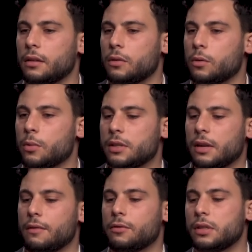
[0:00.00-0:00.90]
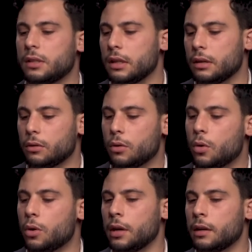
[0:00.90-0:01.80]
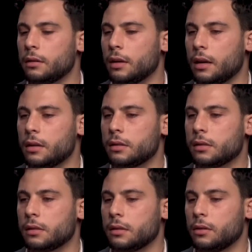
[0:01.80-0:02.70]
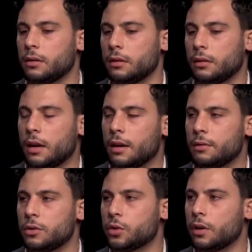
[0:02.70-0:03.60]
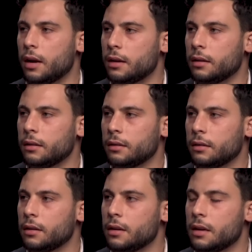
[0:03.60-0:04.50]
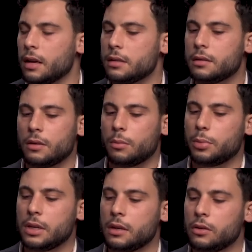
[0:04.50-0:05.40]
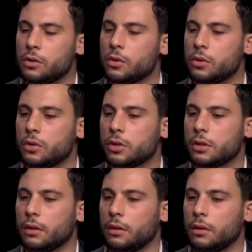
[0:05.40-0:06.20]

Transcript: almost every single coin that is live and trading is not being used